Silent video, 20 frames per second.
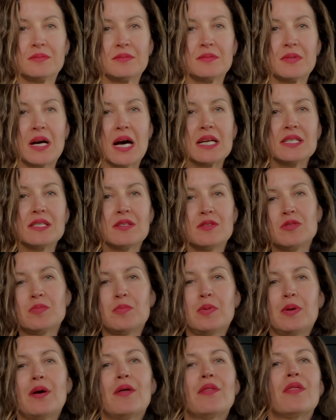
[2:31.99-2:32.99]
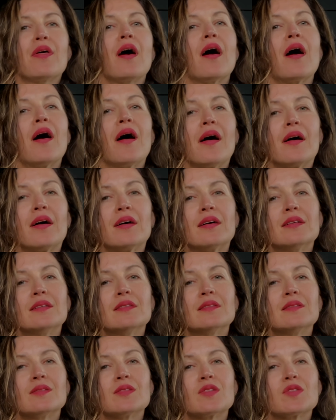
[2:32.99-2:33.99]
I disappear there.
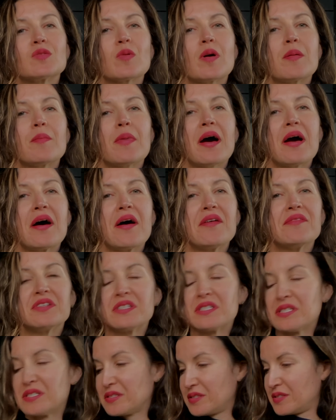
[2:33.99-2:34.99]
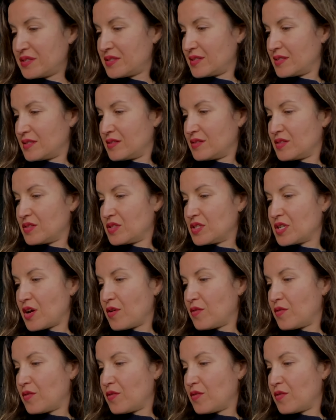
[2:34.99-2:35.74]
That's where my oven is. So.